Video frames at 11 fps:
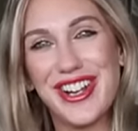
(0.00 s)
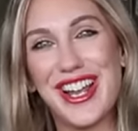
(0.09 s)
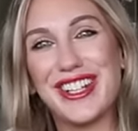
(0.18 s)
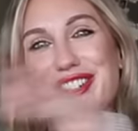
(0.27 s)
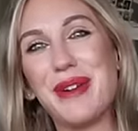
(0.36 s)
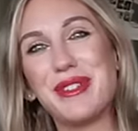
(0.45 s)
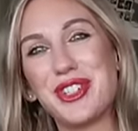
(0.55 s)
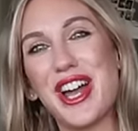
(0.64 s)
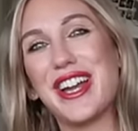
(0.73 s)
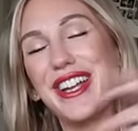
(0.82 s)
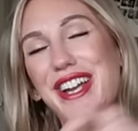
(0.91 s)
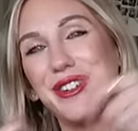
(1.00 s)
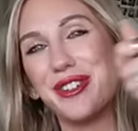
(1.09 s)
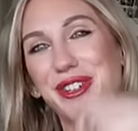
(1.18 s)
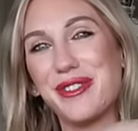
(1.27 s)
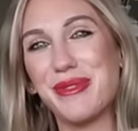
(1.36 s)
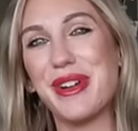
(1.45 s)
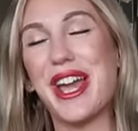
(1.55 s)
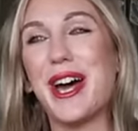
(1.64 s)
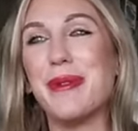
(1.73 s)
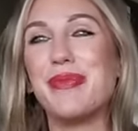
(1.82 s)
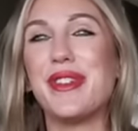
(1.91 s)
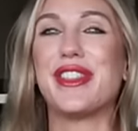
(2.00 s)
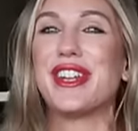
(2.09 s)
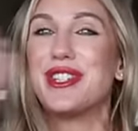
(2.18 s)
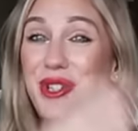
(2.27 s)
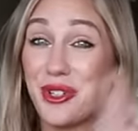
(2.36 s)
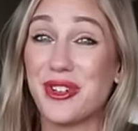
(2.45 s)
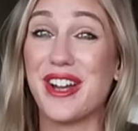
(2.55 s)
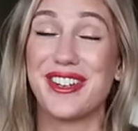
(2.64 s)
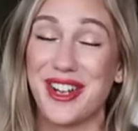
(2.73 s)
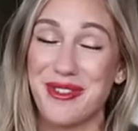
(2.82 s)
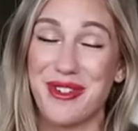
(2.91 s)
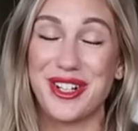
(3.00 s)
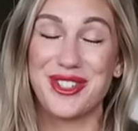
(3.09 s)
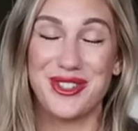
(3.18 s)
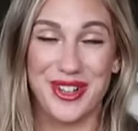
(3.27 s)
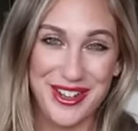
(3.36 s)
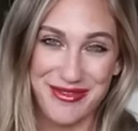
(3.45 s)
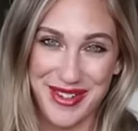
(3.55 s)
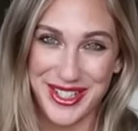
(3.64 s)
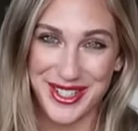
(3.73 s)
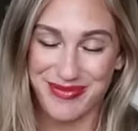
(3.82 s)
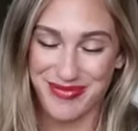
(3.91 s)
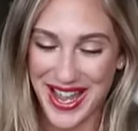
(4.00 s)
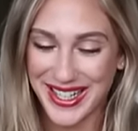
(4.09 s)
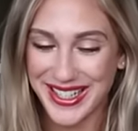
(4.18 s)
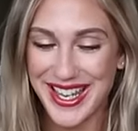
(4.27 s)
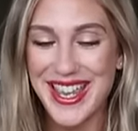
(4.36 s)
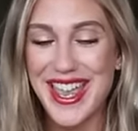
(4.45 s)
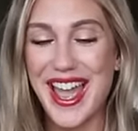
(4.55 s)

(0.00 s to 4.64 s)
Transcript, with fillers: I grab a chai, I order it from my app and then I turn around and I walk two and a half miles back.